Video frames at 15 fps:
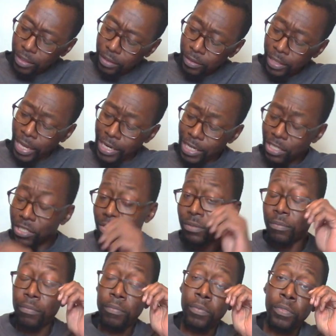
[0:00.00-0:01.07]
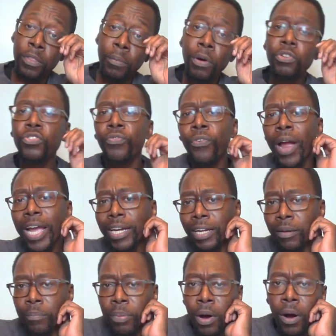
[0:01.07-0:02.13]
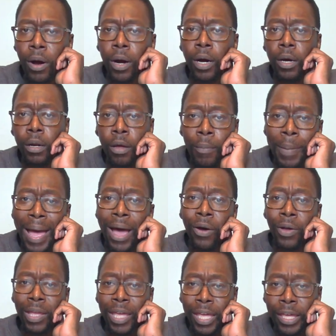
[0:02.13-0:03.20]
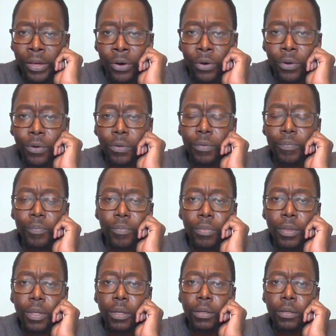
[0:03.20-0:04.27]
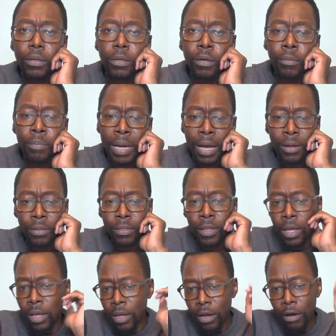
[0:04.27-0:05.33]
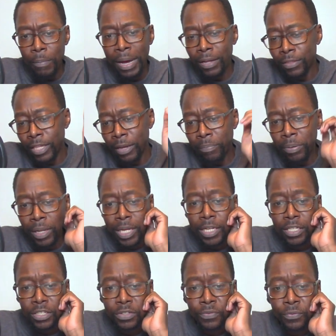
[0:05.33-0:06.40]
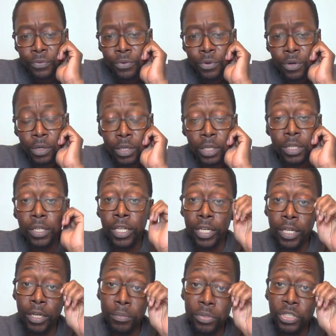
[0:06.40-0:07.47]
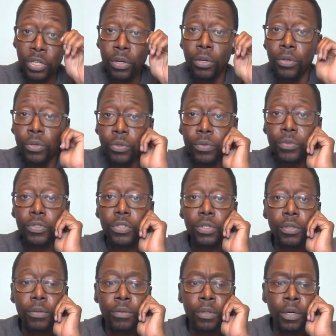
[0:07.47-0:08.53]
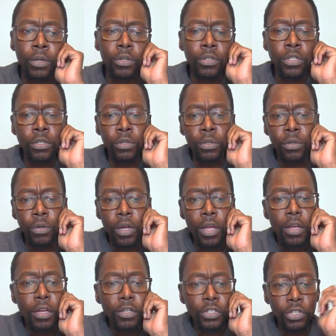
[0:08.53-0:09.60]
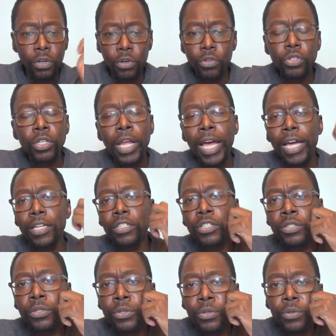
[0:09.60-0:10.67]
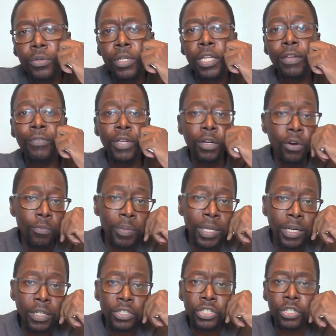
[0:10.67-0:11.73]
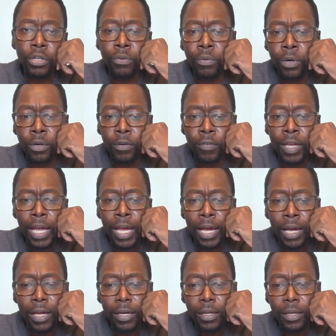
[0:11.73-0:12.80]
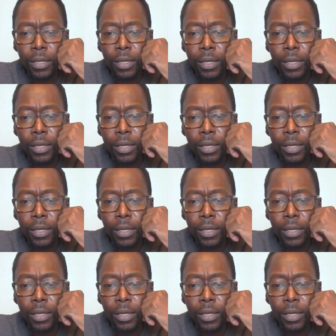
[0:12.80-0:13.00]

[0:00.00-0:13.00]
that is the most frightening part about hell, about that place for condemned souls, those who chose not to live in obedience to the word of God,